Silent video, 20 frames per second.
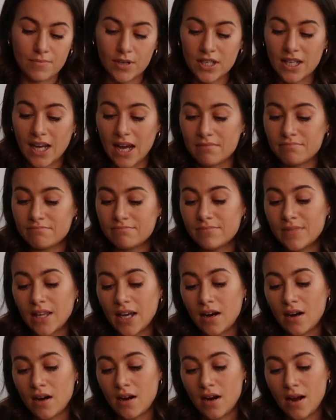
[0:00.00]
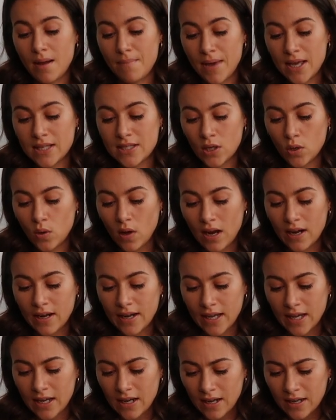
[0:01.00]
But yeah, they are amazing
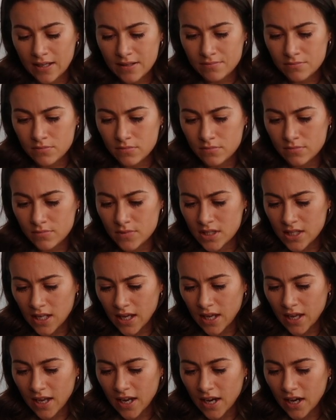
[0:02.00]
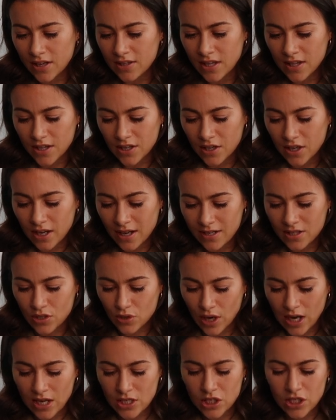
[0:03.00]
quality. I'm seeing here that they're kind of
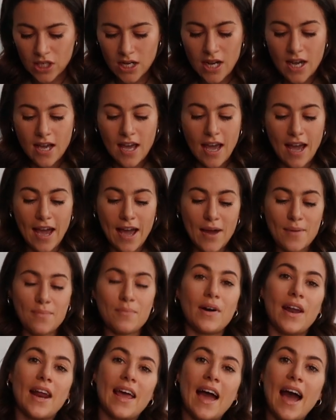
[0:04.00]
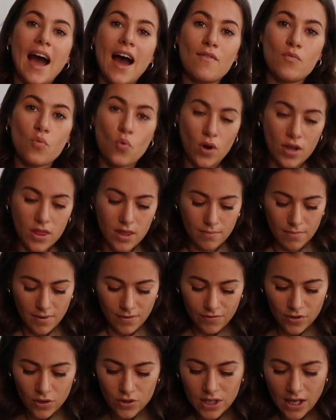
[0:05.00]
scratched, but I have worn them a
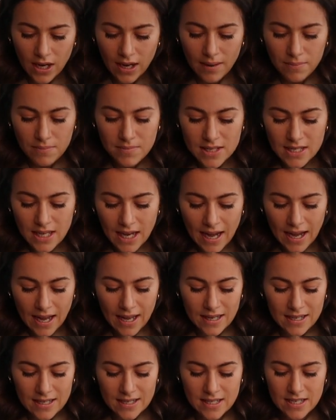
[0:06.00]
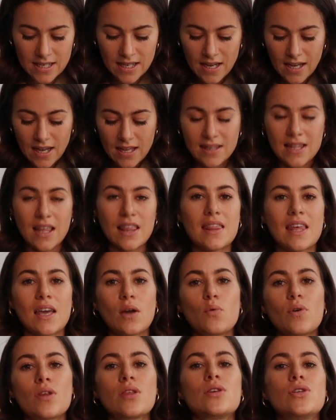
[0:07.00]
few times. And the
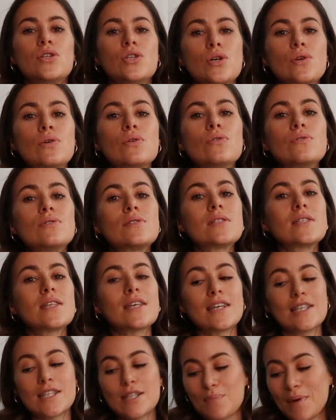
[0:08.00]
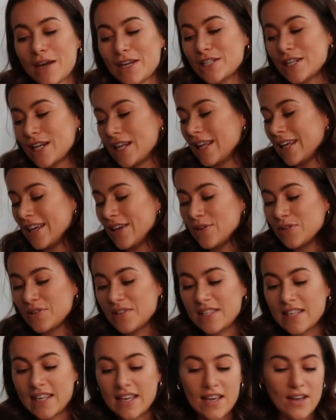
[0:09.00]
thing with shoes especially, you'll
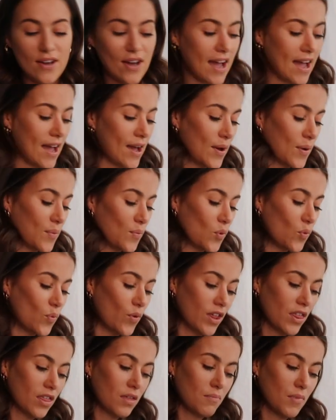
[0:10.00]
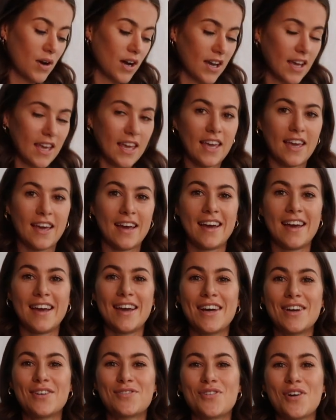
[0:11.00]
see with
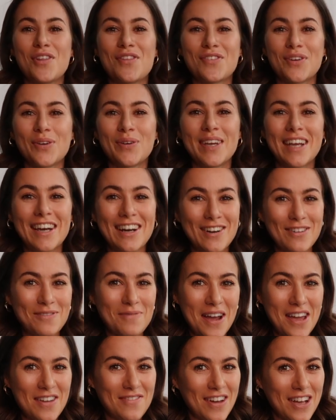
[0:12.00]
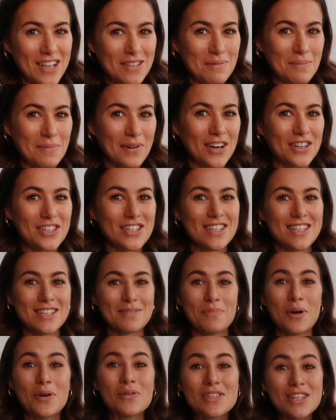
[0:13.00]
my run through here of my investment purchase,
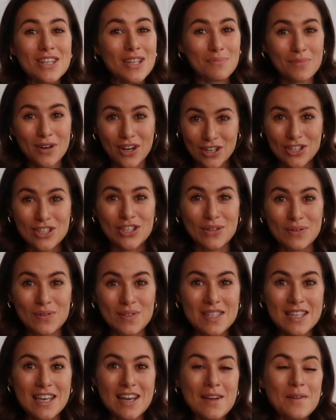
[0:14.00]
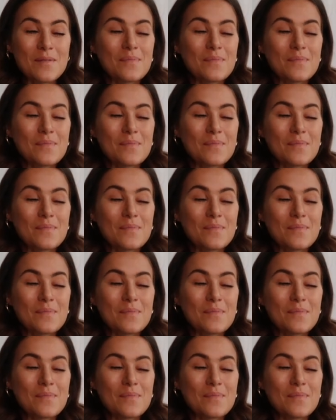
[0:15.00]
most of them are shoes.